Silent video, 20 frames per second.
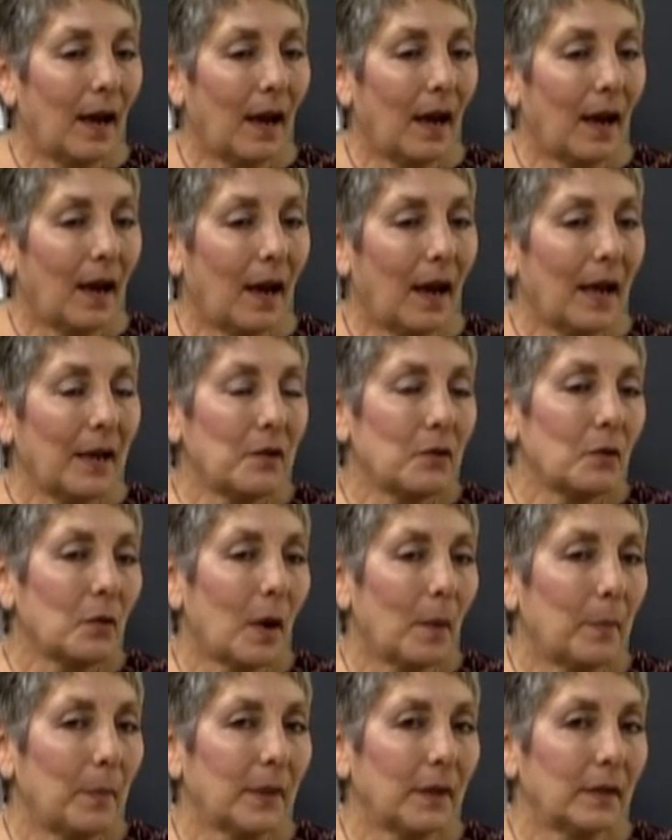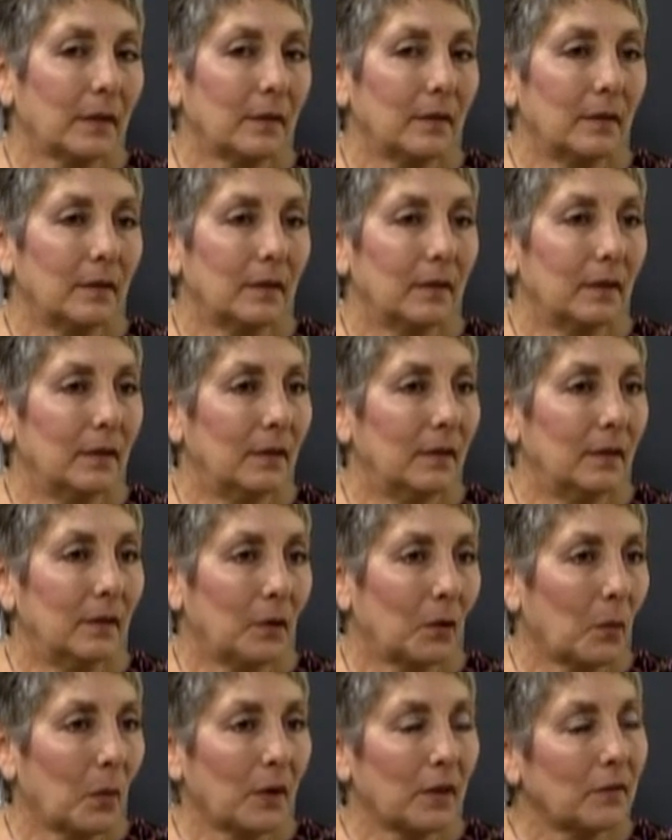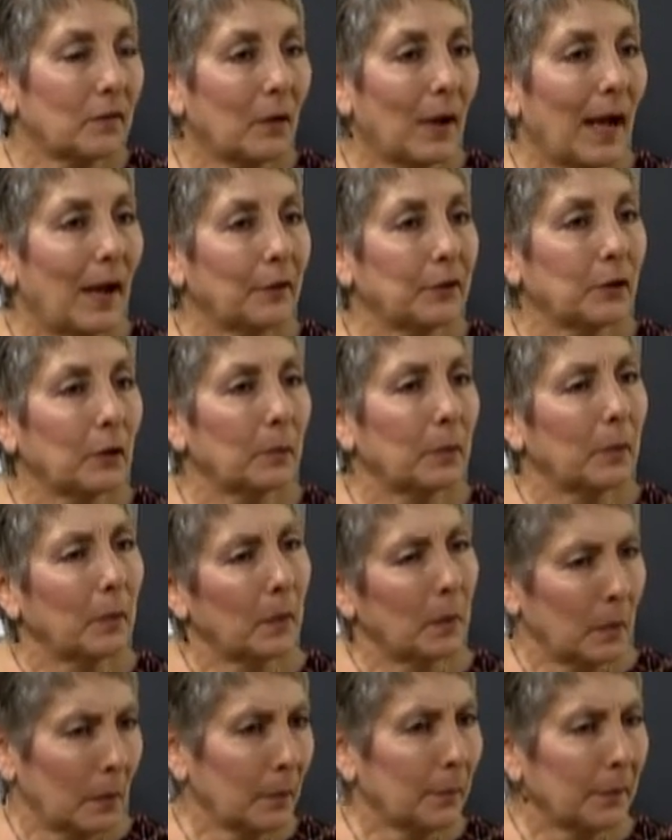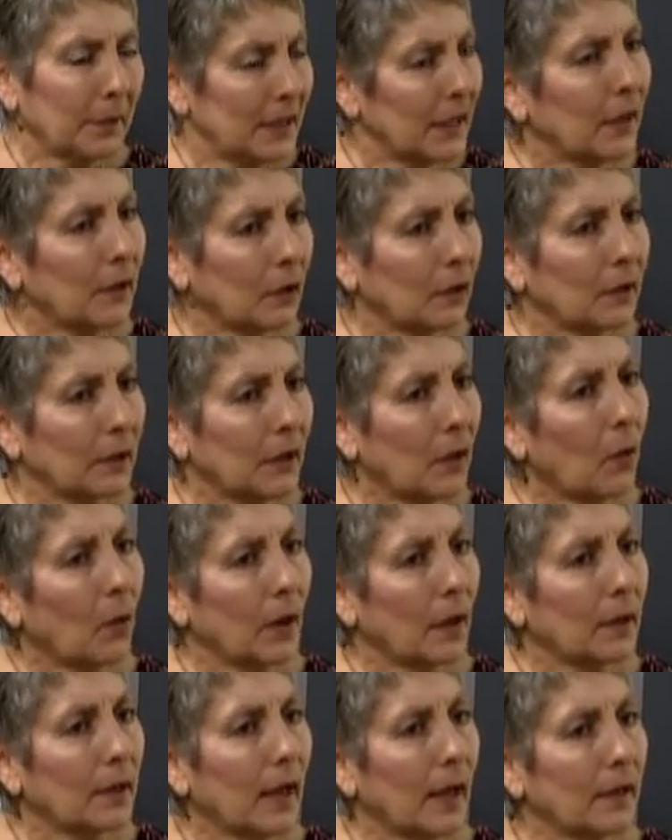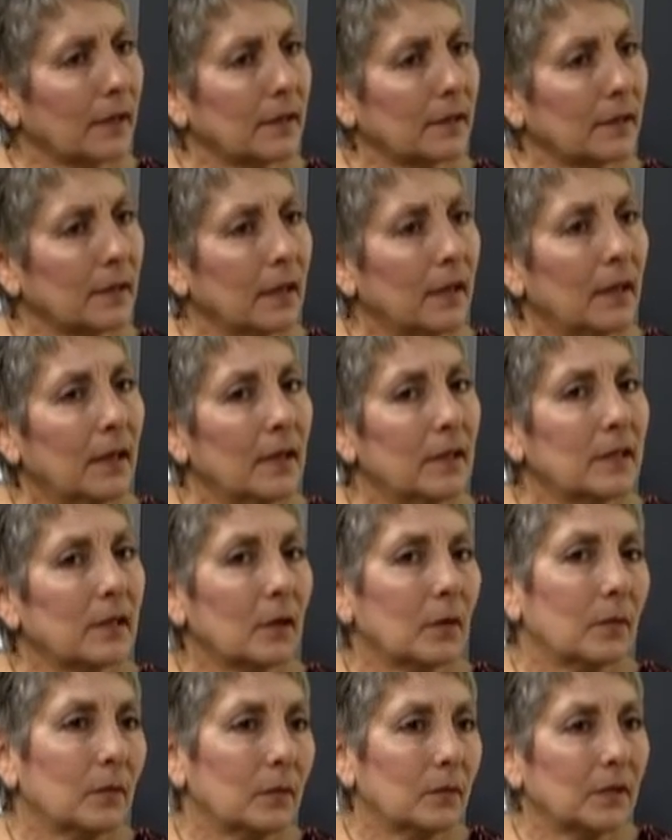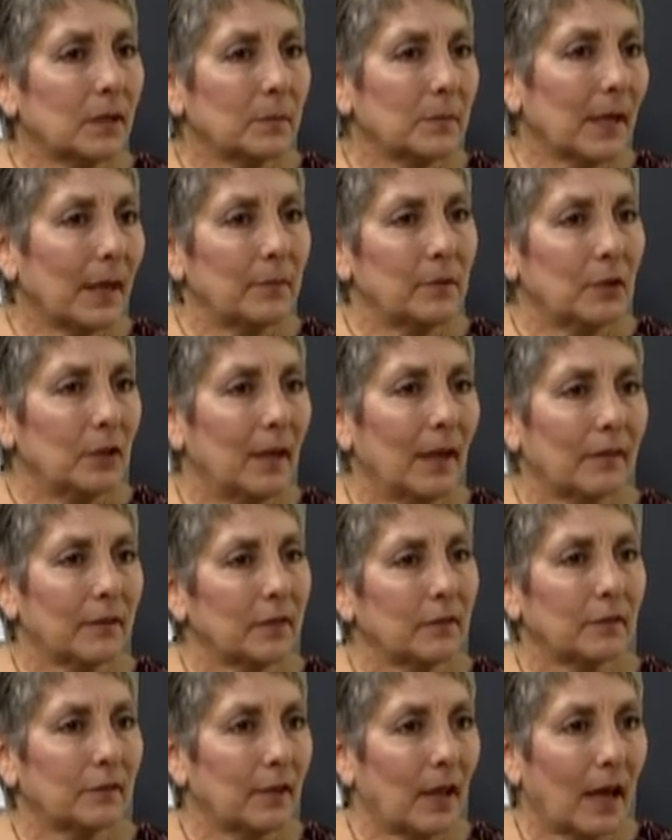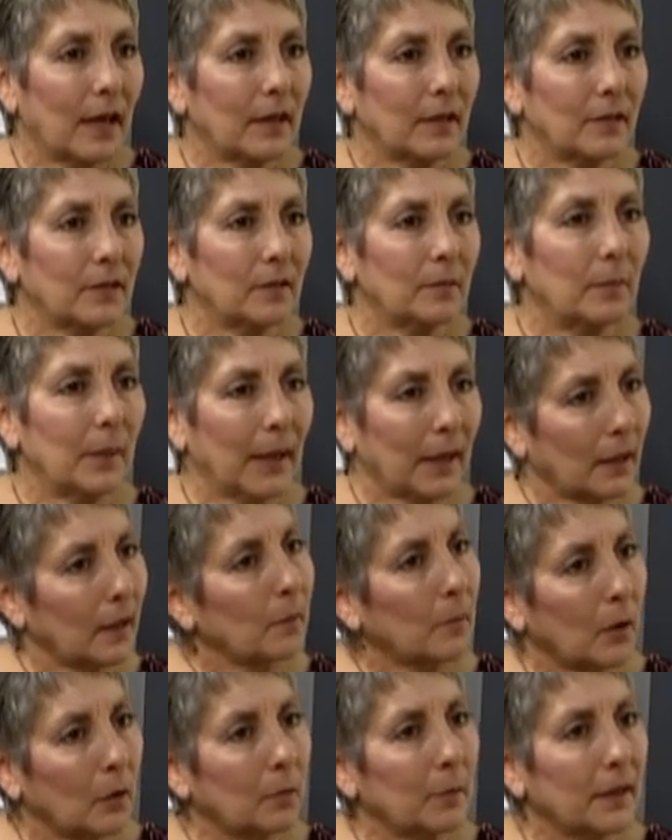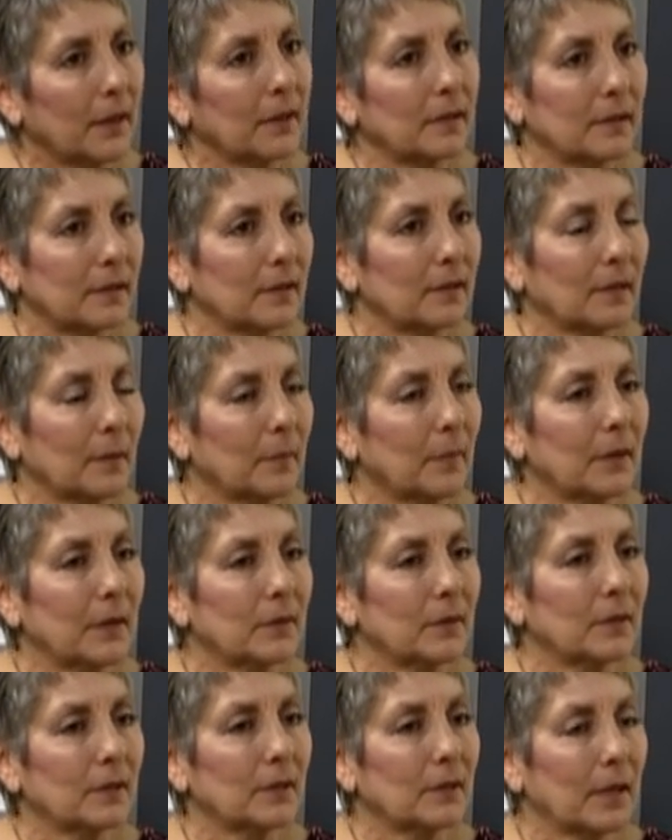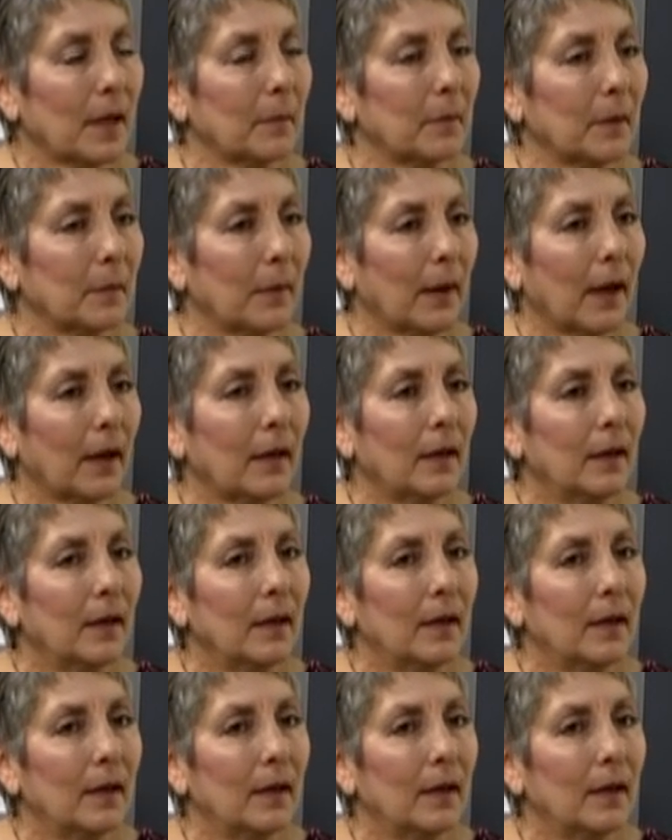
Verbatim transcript: I grew up in a you know wonderful household, but we weren't particularly organized. So sometimes you'd have to fly into panic mode because somebody's stopping by.